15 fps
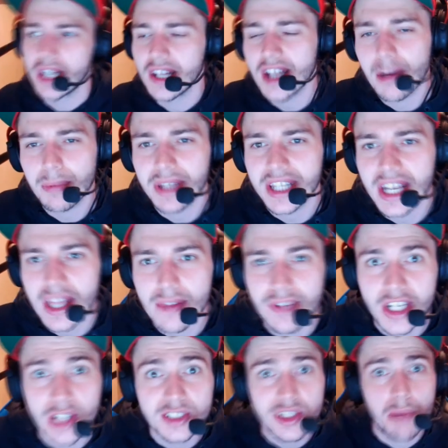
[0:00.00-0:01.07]
and that'll be the end of the
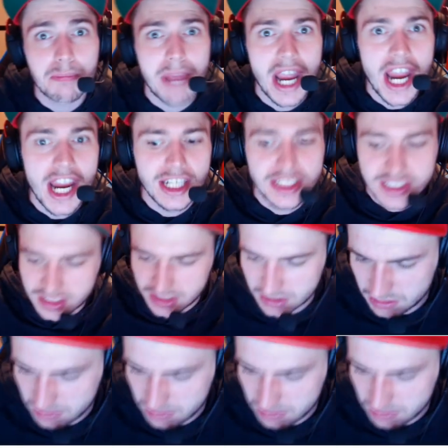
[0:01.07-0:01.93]
video. So peace.